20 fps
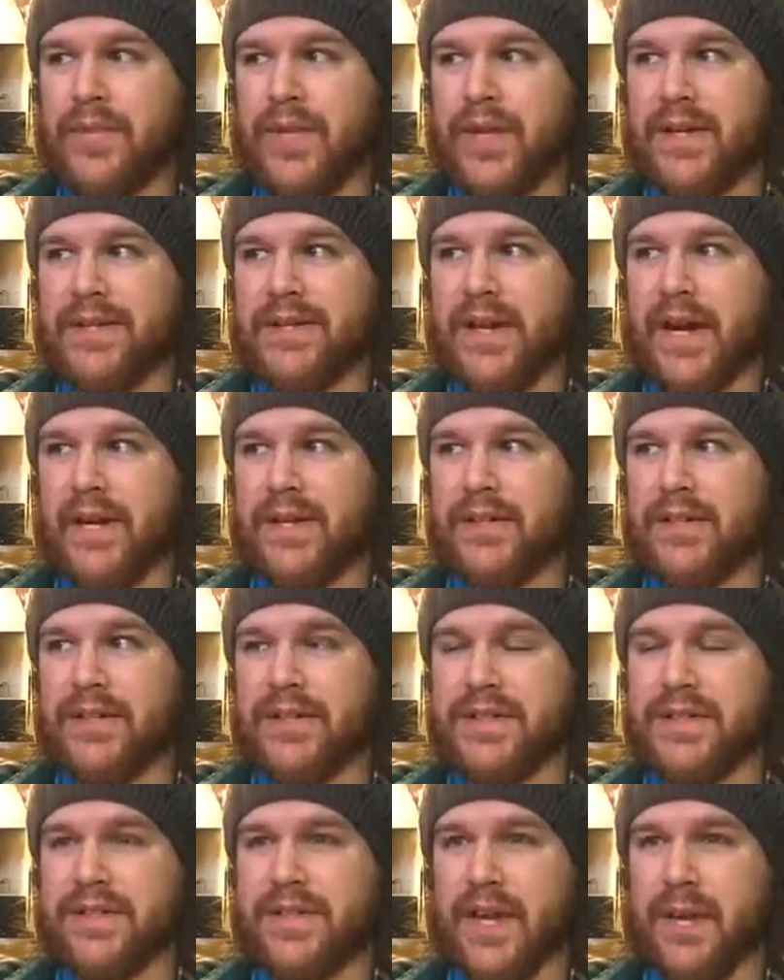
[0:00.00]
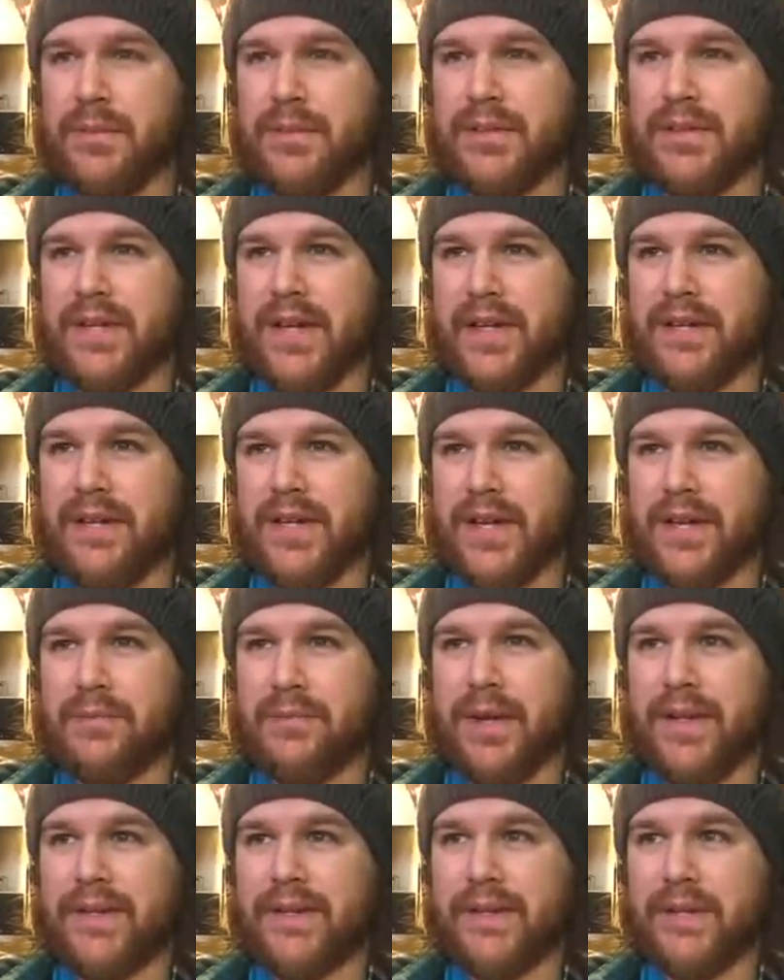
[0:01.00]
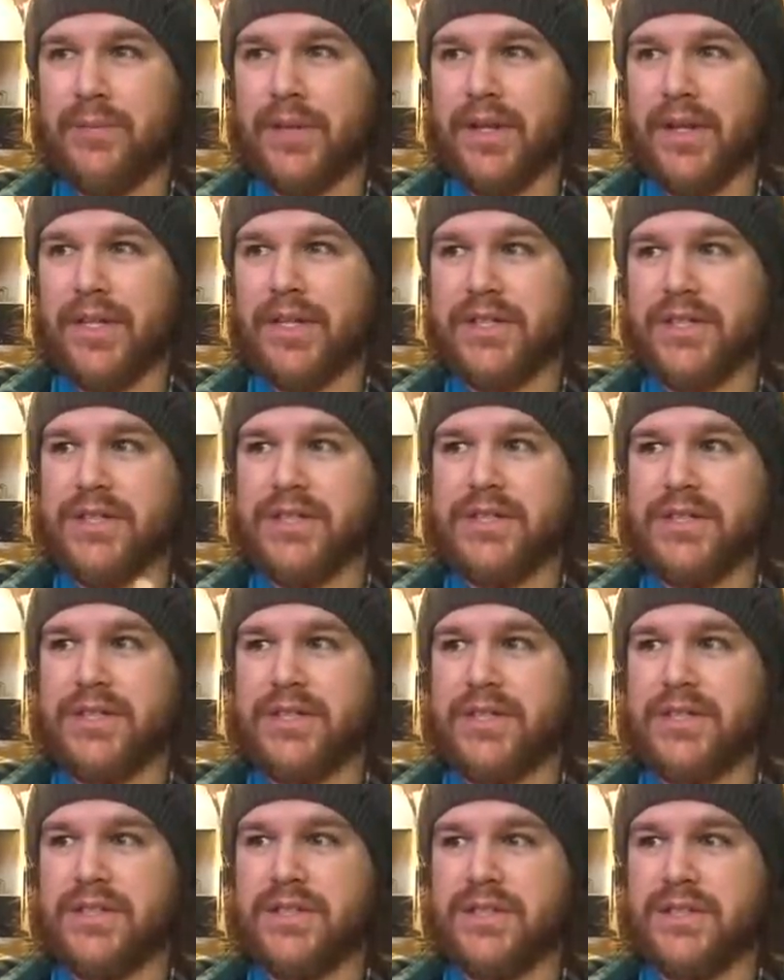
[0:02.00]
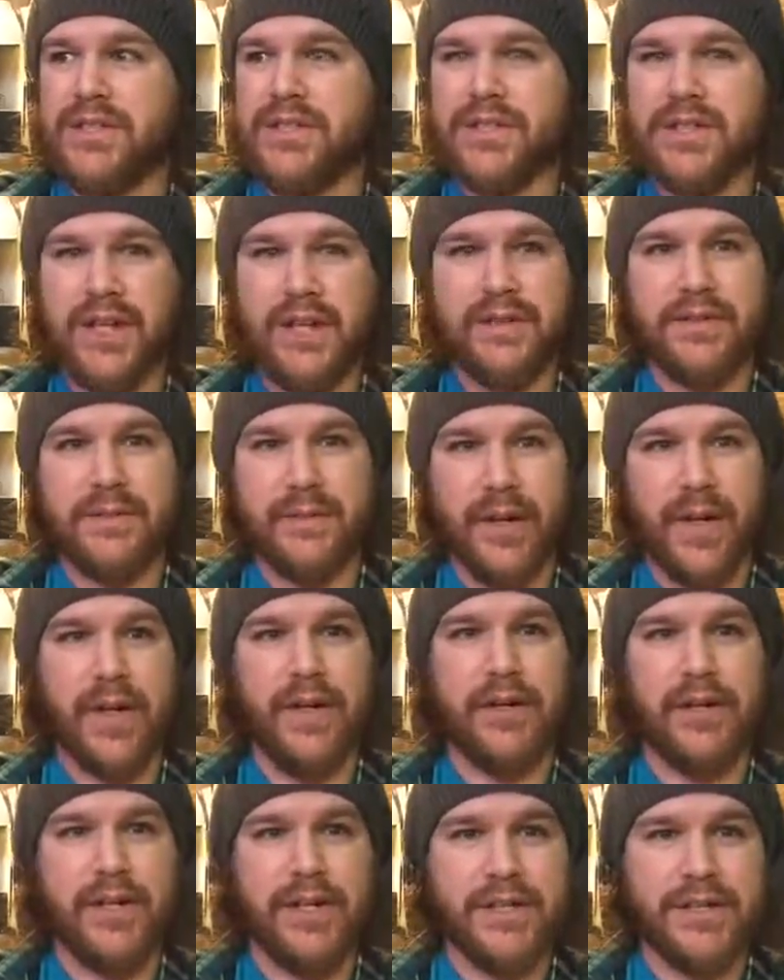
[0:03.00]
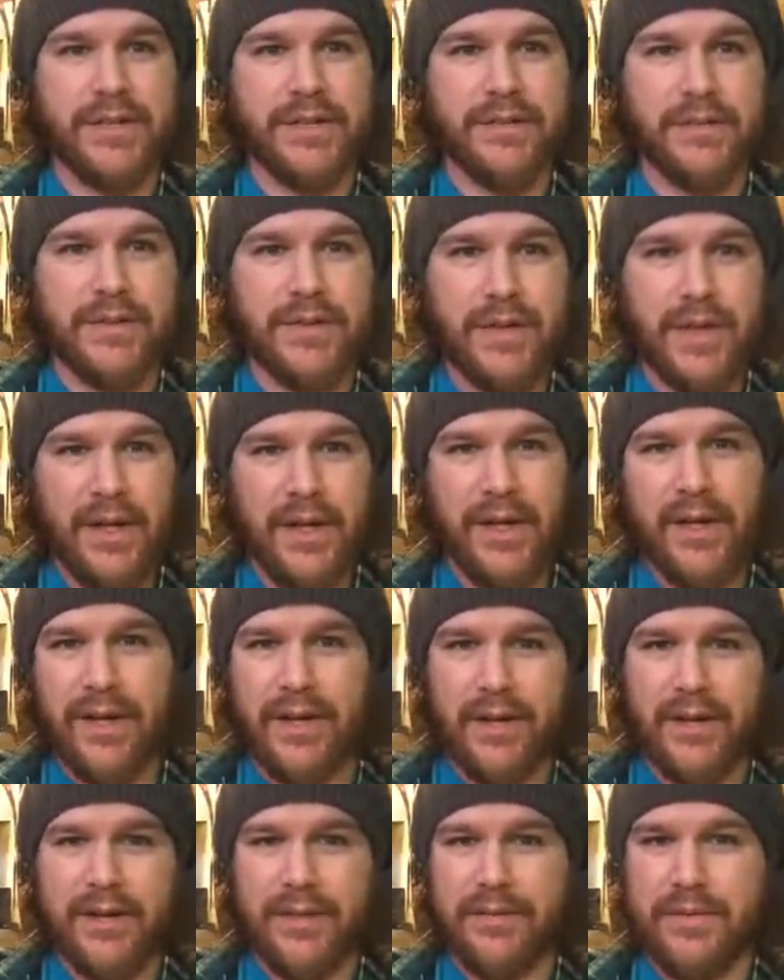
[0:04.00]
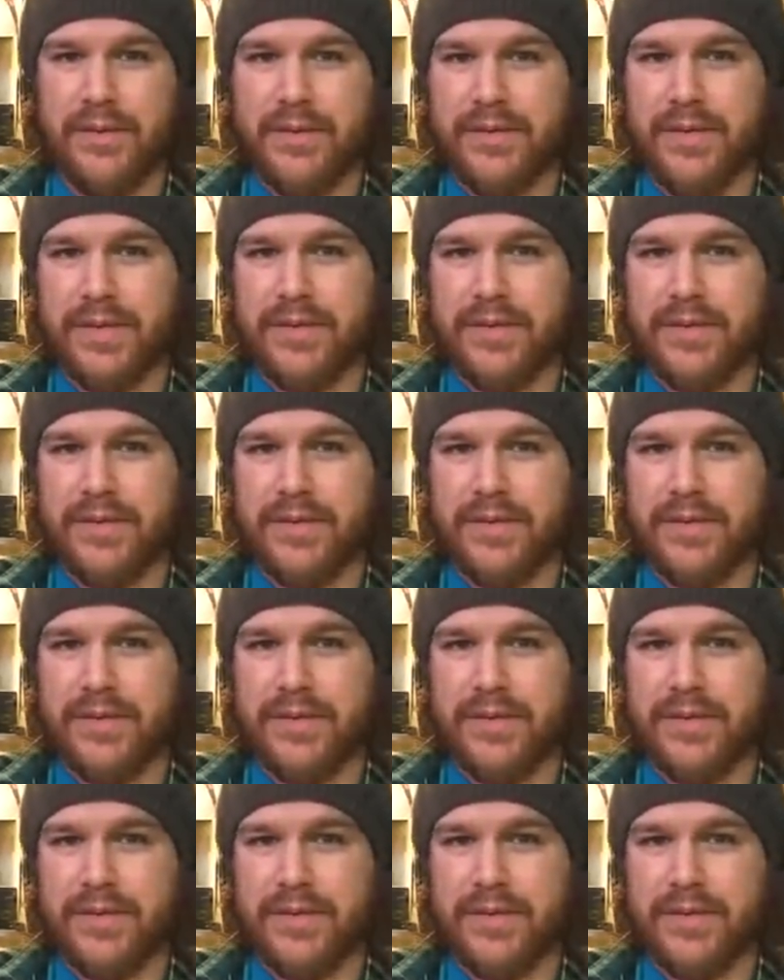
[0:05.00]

entirely stable, not like mentally, but like she's got some anger issues and different